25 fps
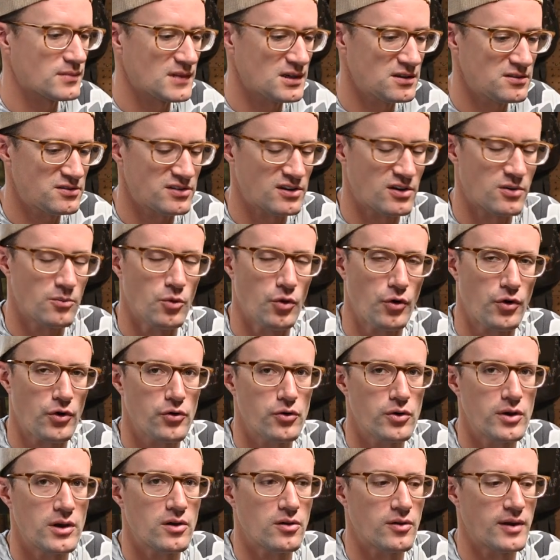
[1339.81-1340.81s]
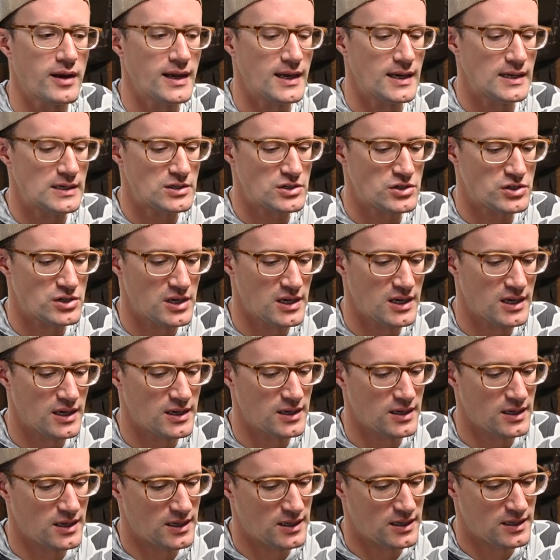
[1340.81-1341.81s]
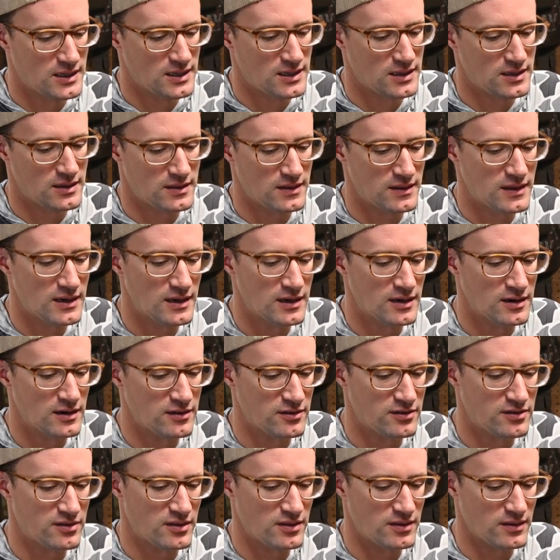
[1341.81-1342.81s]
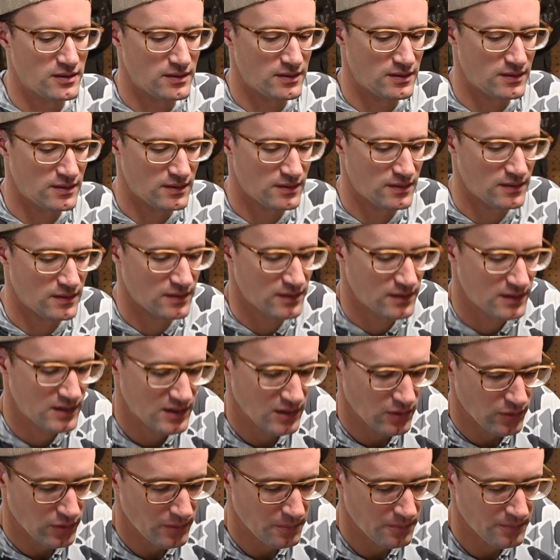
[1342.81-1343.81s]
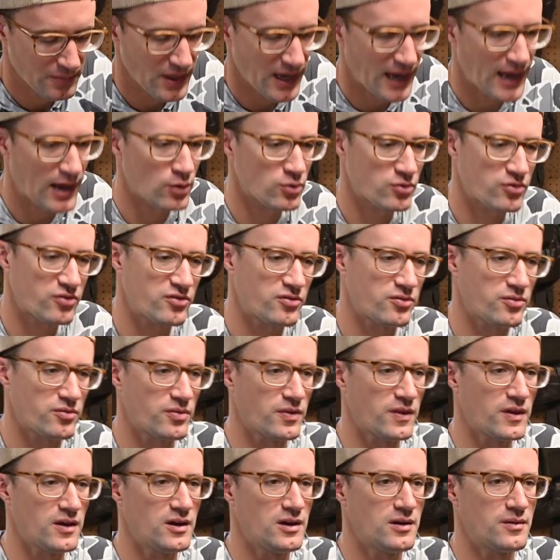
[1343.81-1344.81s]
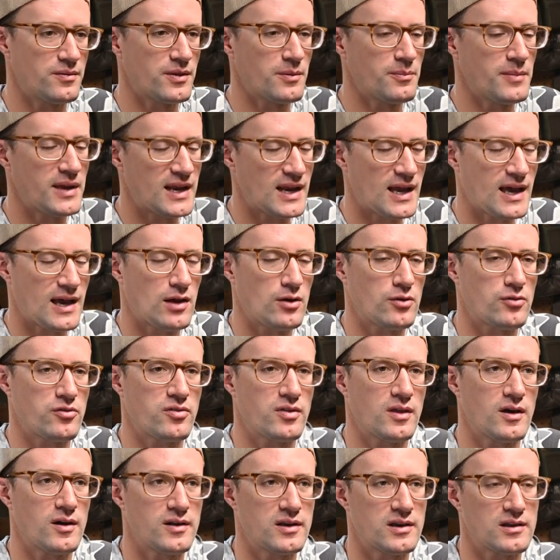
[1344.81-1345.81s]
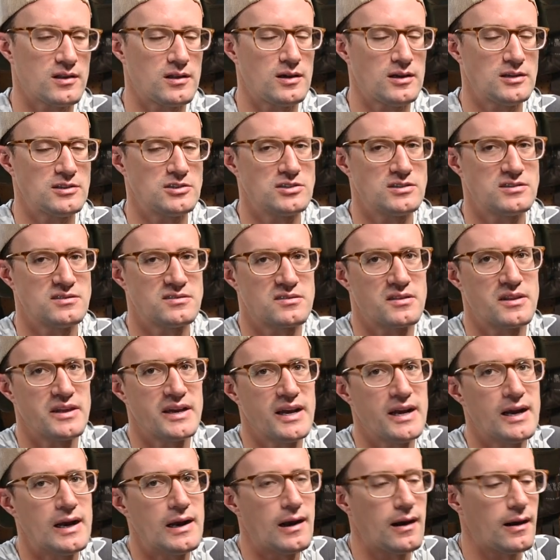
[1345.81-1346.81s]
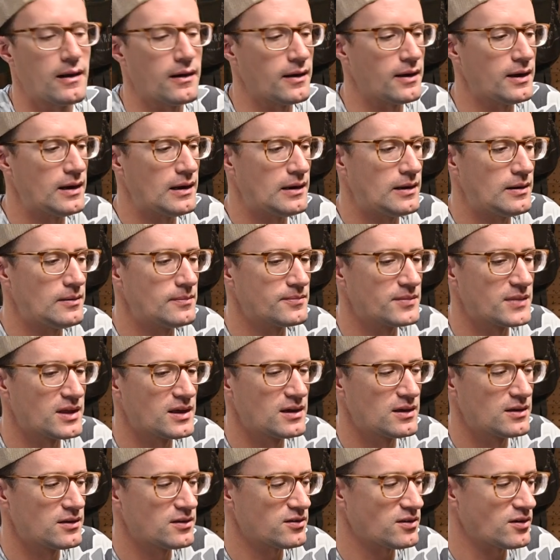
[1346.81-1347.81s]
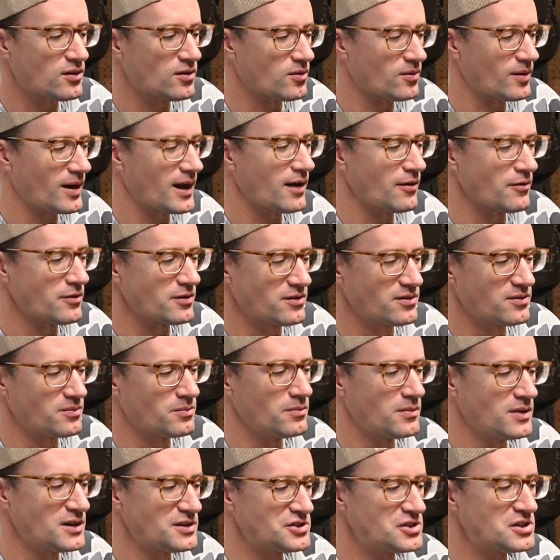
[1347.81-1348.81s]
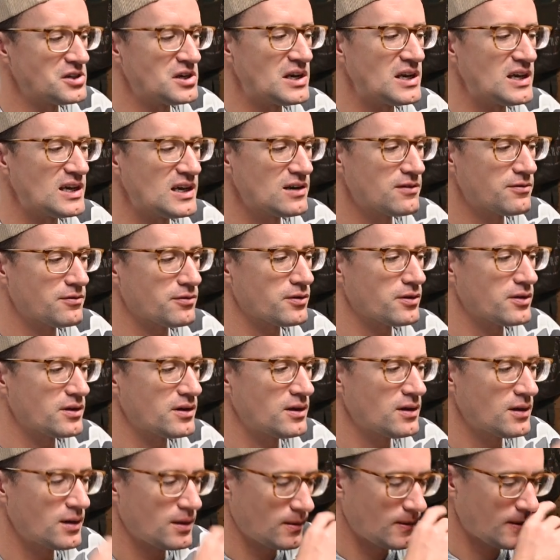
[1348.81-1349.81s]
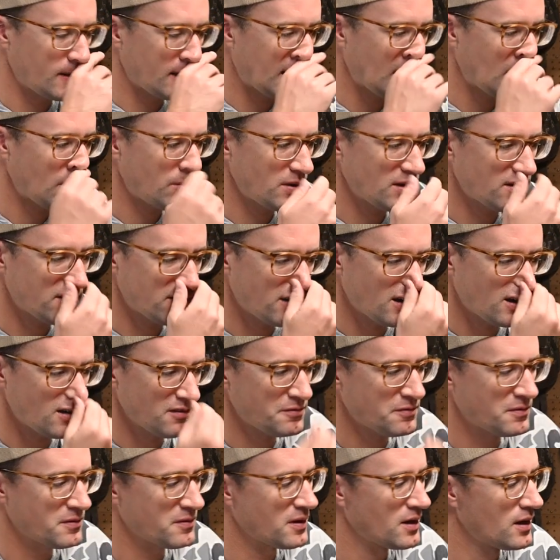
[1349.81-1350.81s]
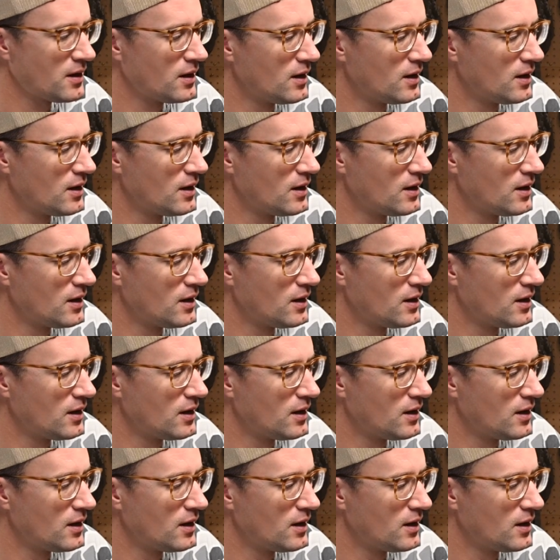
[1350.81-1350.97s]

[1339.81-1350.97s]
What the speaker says: Sycamore Creek Ranch, there's, you know, the house, the main house, the hunting lodge is there, so I don't have as much need for the camping stuff.